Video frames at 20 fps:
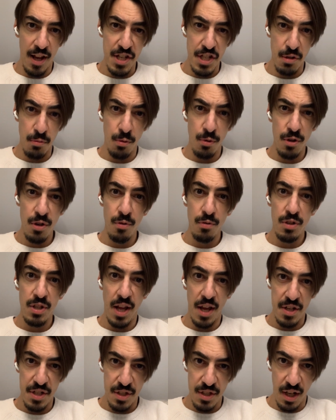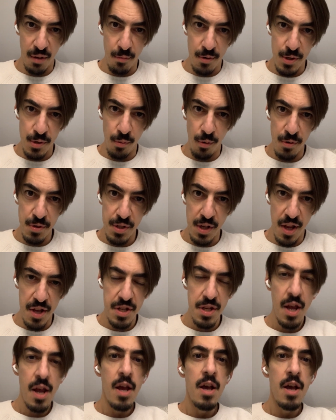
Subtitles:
So all your testing resources.